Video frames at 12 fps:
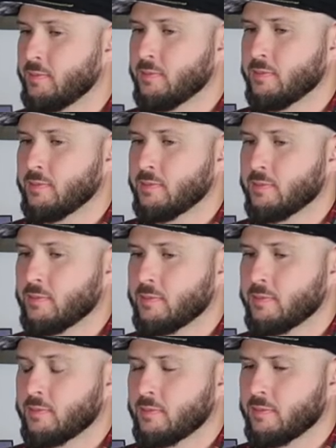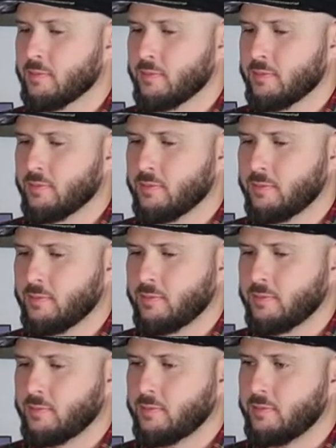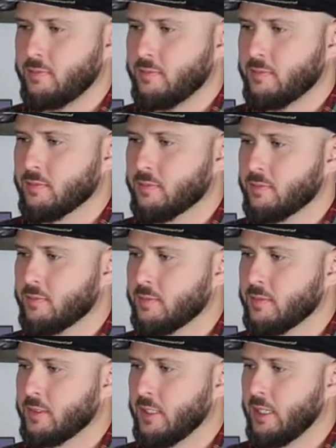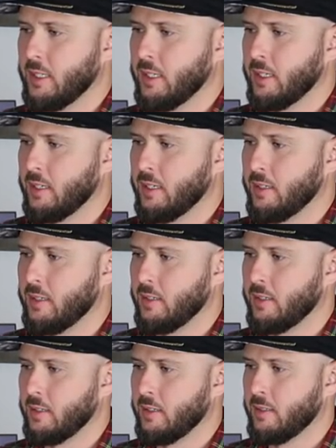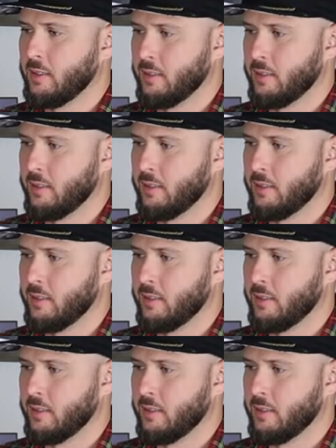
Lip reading: [no speech]